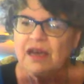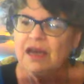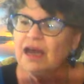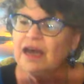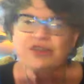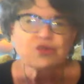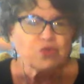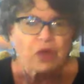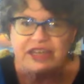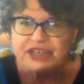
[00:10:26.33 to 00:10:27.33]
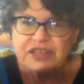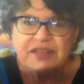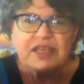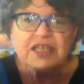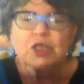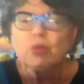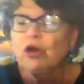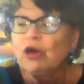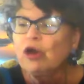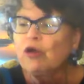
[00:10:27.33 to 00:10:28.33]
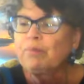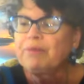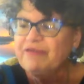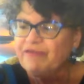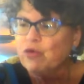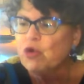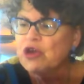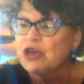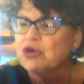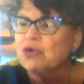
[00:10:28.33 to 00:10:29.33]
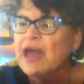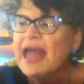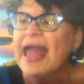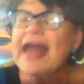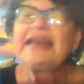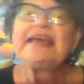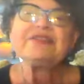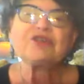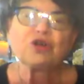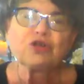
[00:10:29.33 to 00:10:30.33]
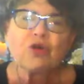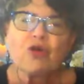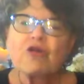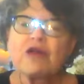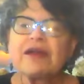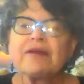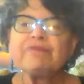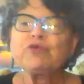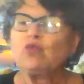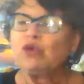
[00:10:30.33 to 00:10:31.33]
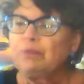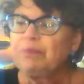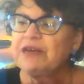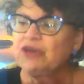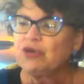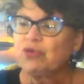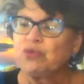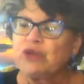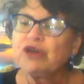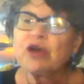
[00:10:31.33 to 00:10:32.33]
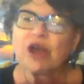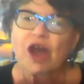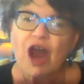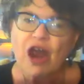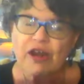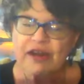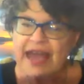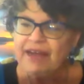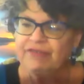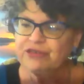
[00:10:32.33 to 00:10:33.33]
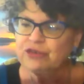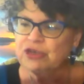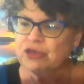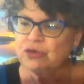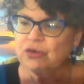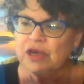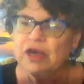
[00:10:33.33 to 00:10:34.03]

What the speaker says: God's righteousness will go before you, and his glory will be your rear guard after you.